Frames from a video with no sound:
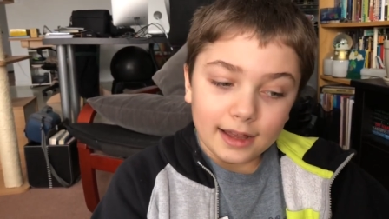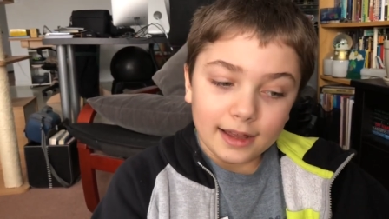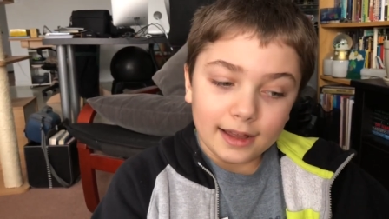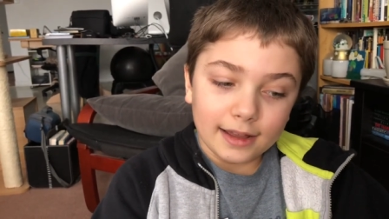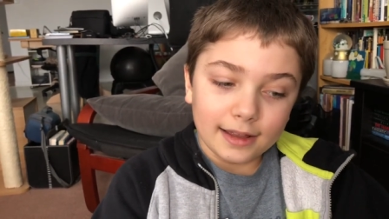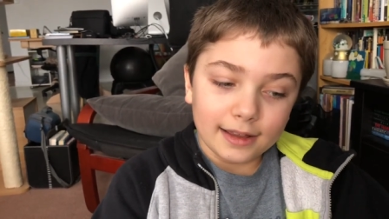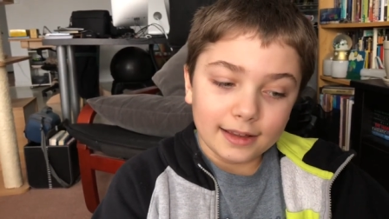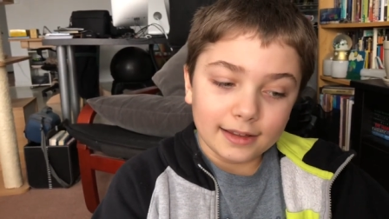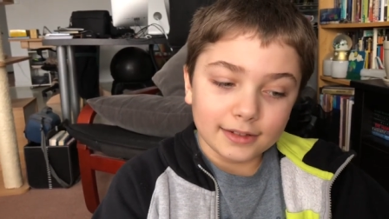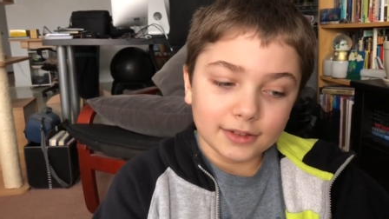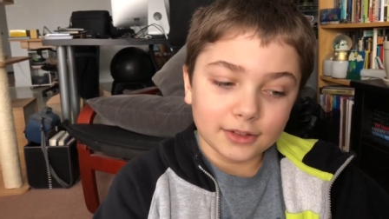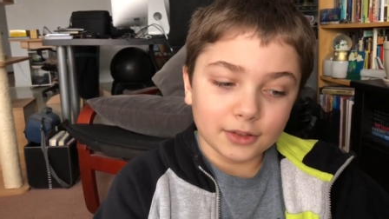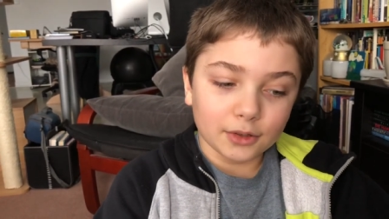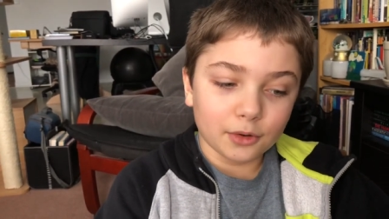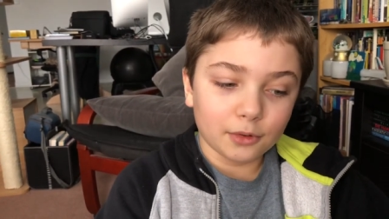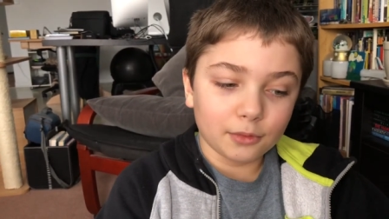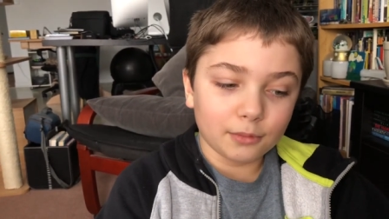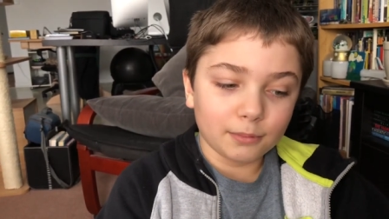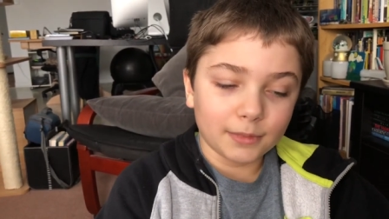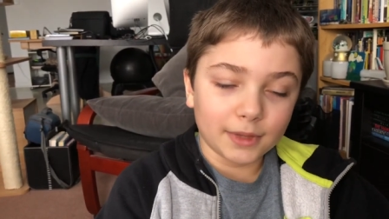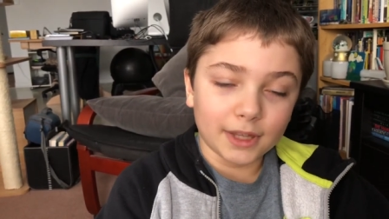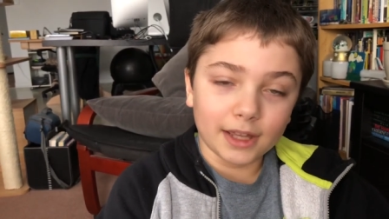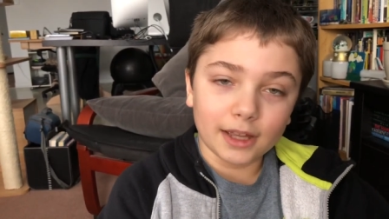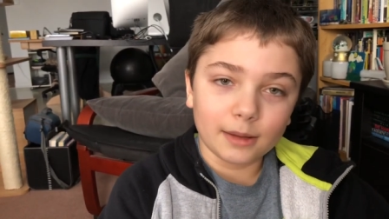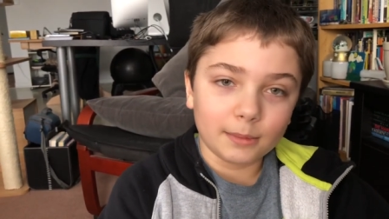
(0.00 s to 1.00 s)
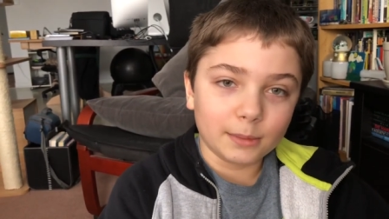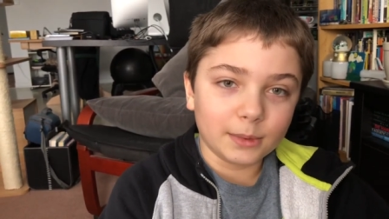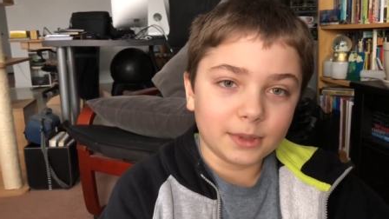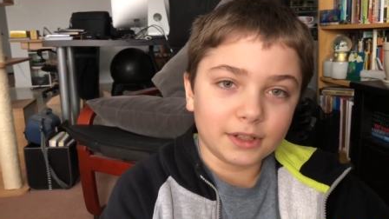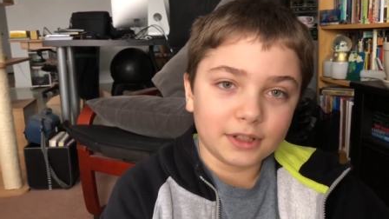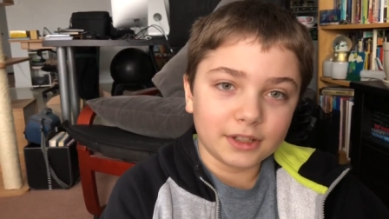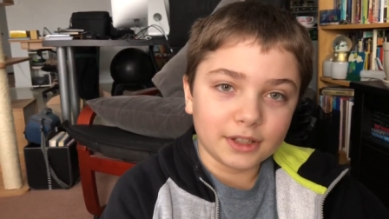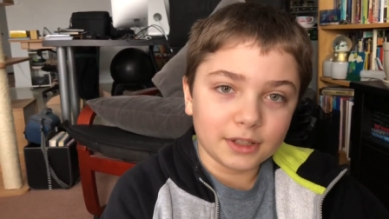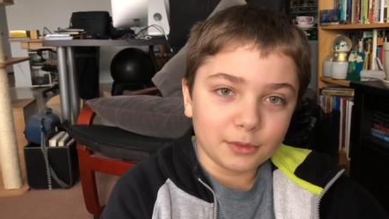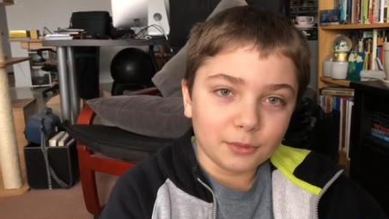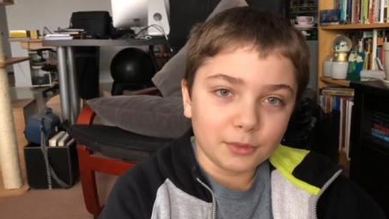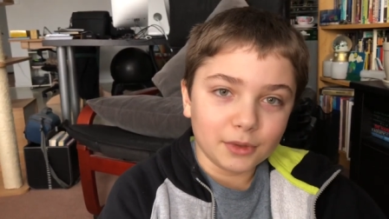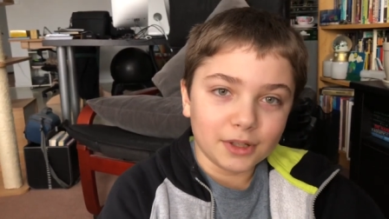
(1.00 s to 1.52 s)
So the
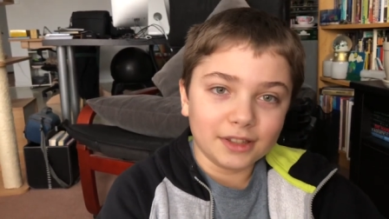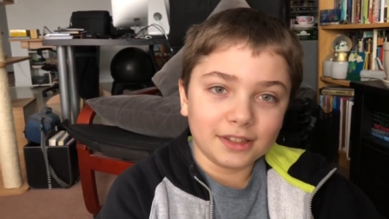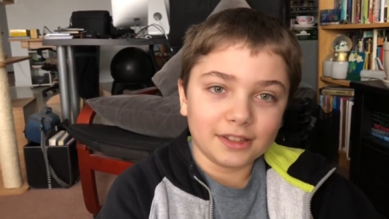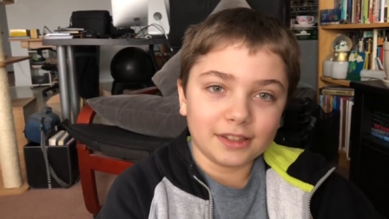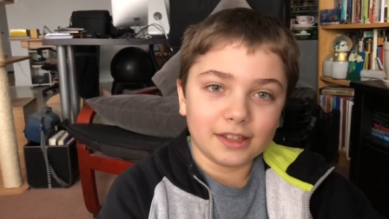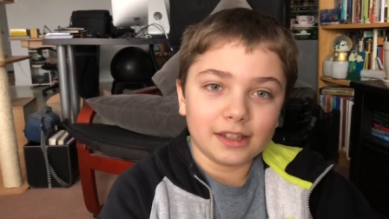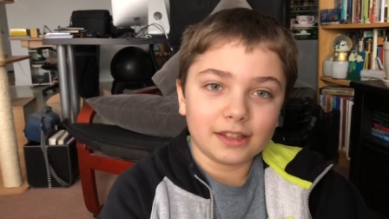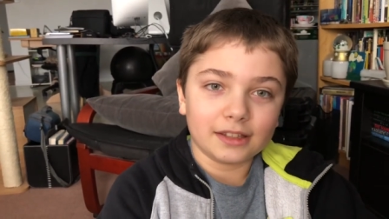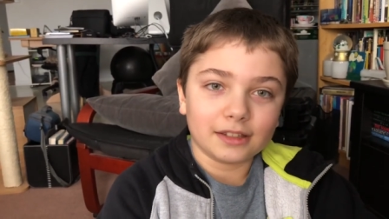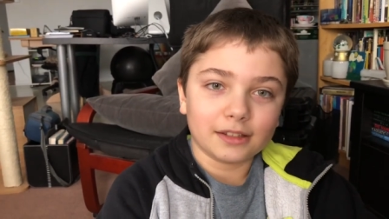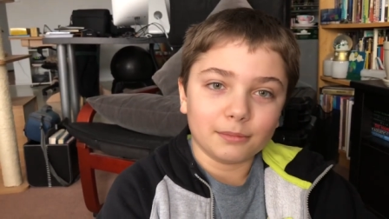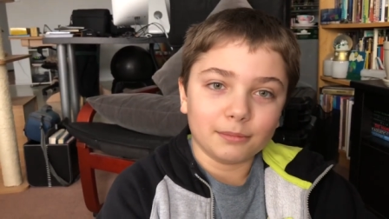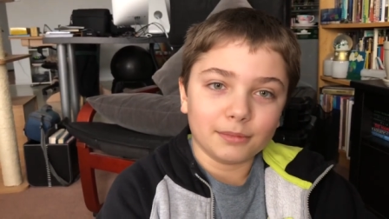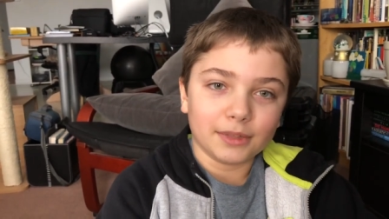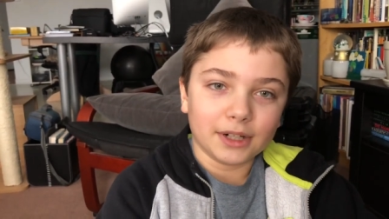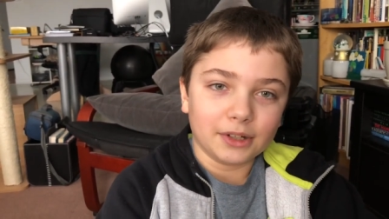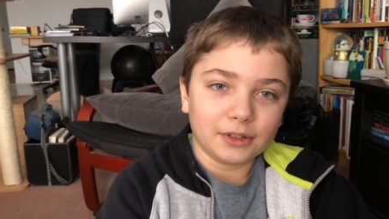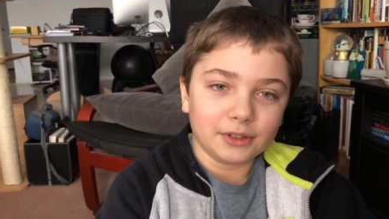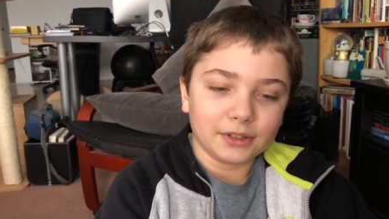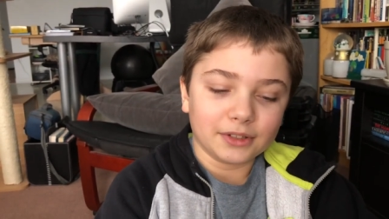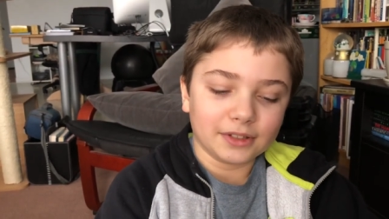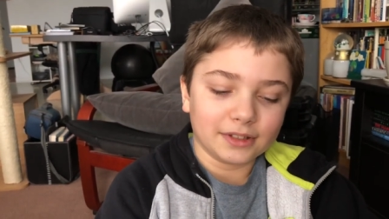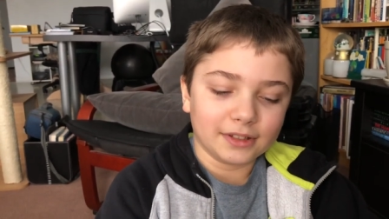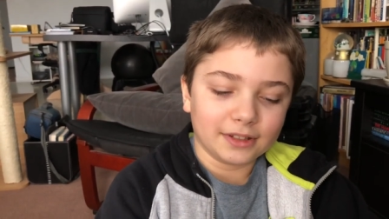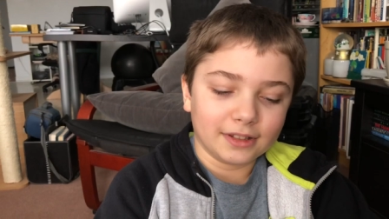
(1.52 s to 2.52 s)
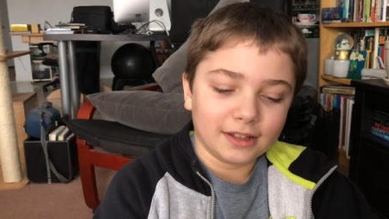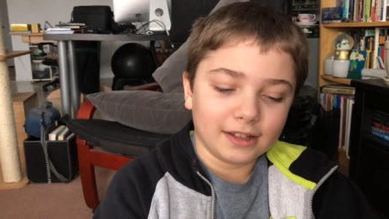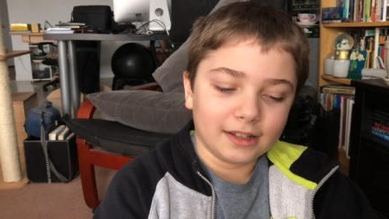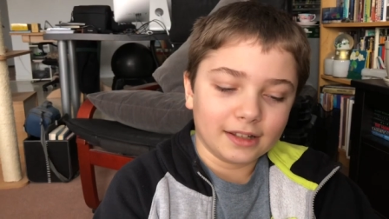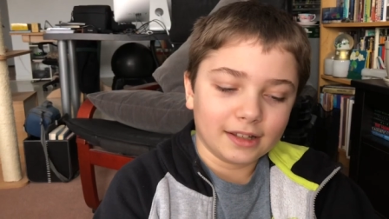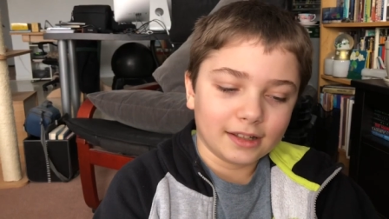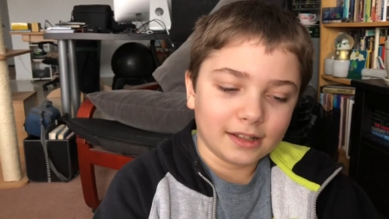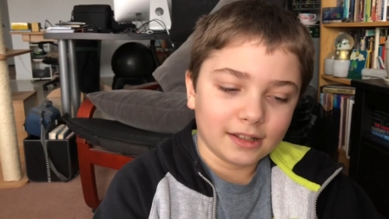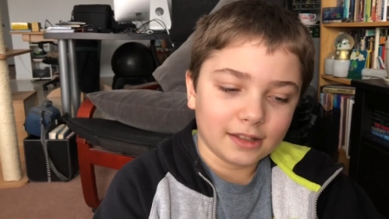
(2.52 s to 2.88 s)
MGC wins this comparison.